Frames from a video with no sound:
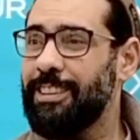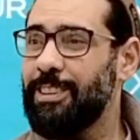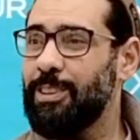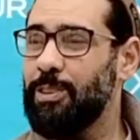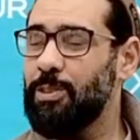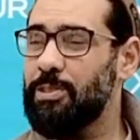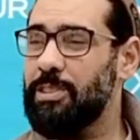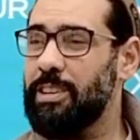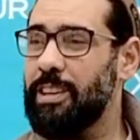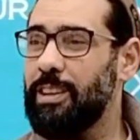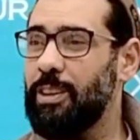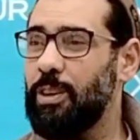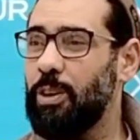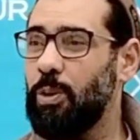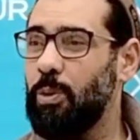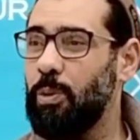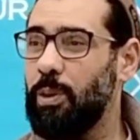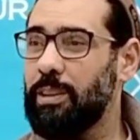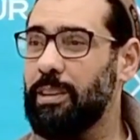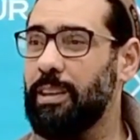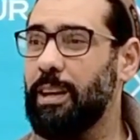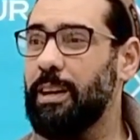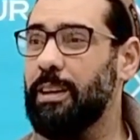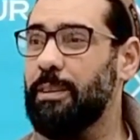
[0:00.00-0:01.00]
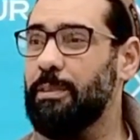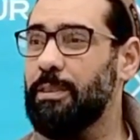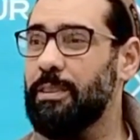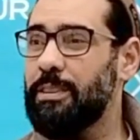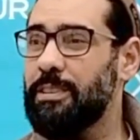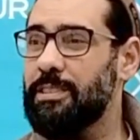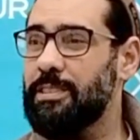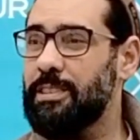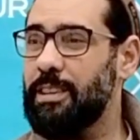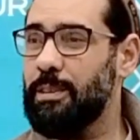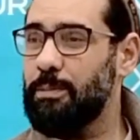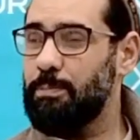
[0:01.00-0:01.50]
You say, O Allah,
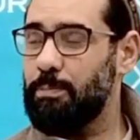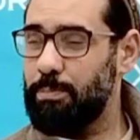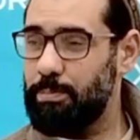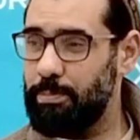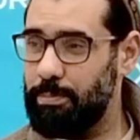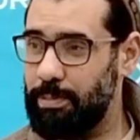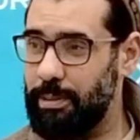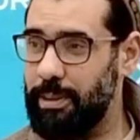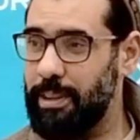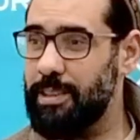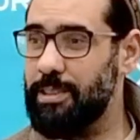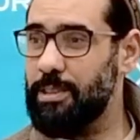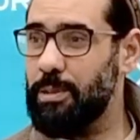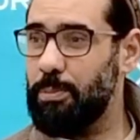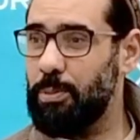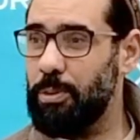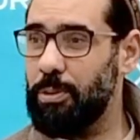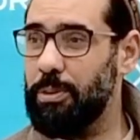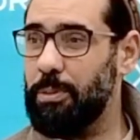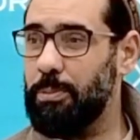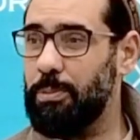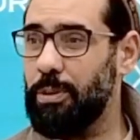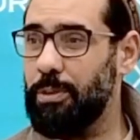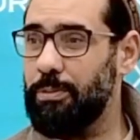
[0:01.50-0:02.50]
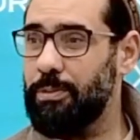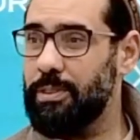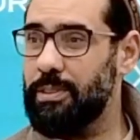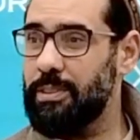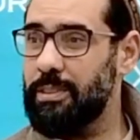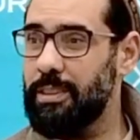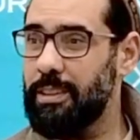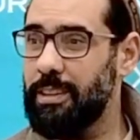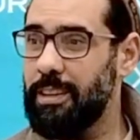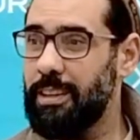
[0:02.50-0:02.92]
send prayers upon the Prophet.